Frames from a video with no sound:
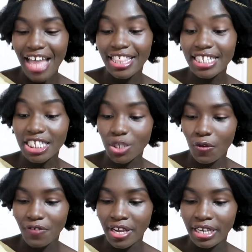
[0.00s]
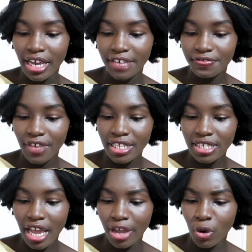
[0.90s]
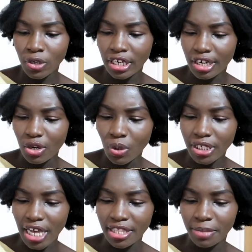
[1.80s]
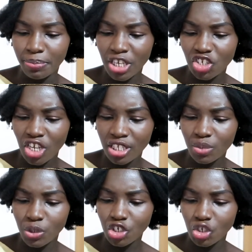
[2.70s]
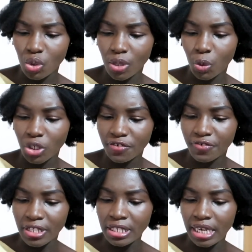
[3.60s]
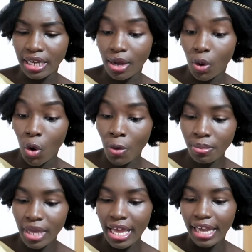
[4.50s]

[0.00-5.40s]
This is so funny. At first, I only looked at the pictures, which show what feels like a home.